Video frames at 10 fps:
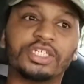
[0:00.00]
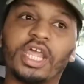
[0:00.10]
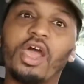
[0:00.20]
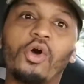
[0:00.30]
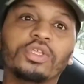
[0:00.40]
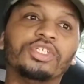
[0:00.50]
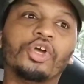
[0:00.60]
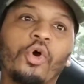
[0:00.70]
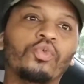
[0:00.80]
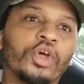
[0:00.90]
they only
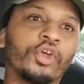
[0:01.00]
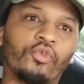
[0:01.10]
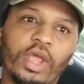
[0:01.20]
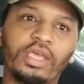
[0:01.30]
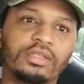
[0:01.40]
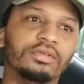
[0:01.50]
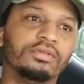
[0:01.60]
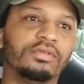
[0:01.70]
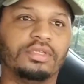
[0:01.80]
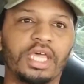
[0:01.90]
show the great
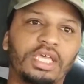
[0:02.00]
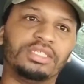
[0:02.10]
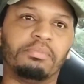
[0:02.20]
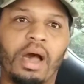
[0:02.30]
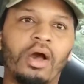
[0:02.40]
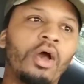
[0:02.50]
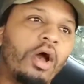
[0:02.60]
things about,